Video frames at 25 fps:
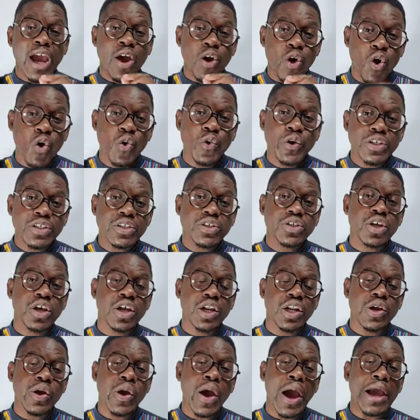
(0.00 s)
I always
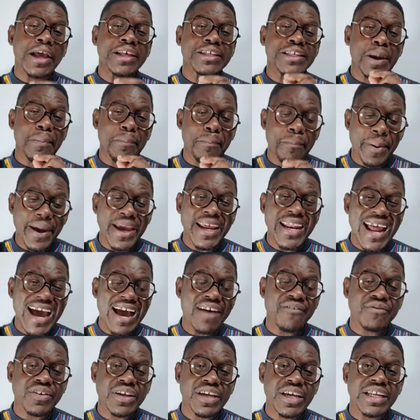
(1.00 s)
tell you, as a
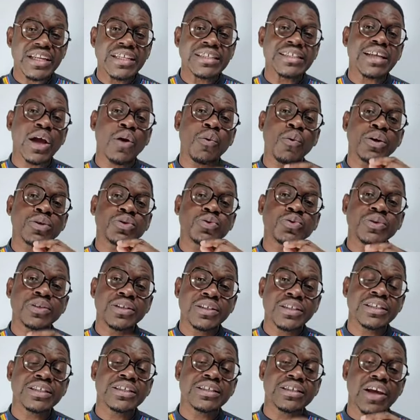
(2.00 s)
Pan-Africanist, I want to
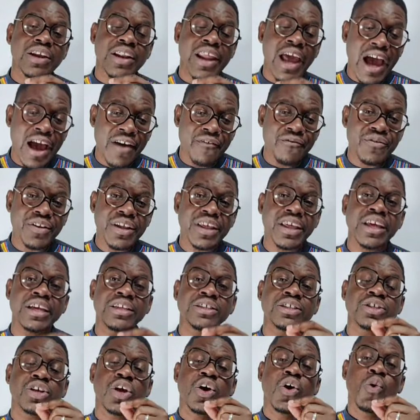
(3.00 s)
see South
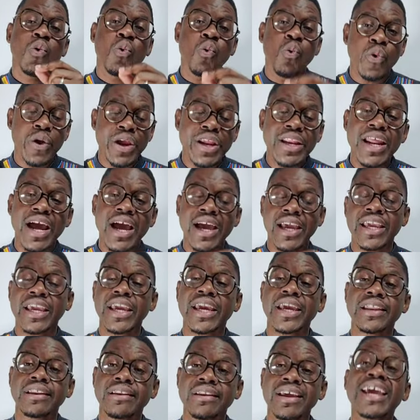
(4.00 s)
Africans win
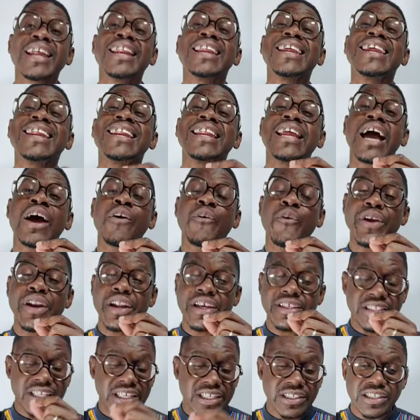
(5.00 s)
again. And when
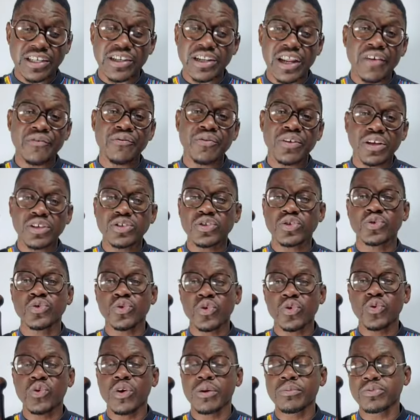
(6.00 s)
I say South Africans, you
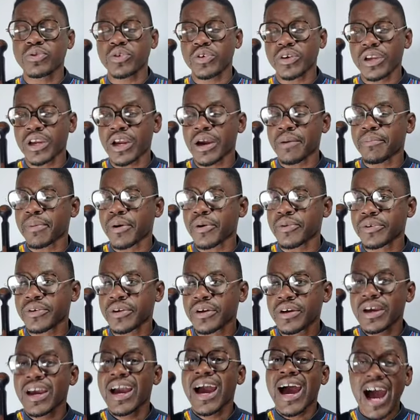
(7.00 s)
know who I'm talking about.
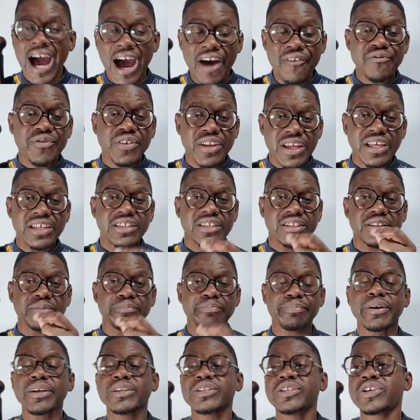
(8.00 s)
Africans
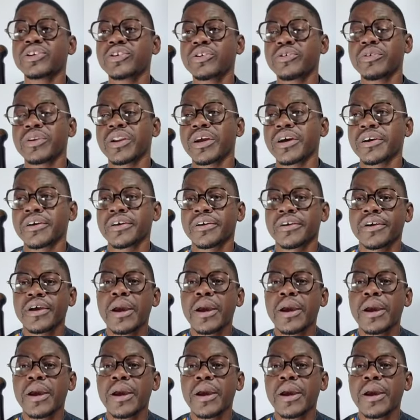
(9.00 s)
in particular.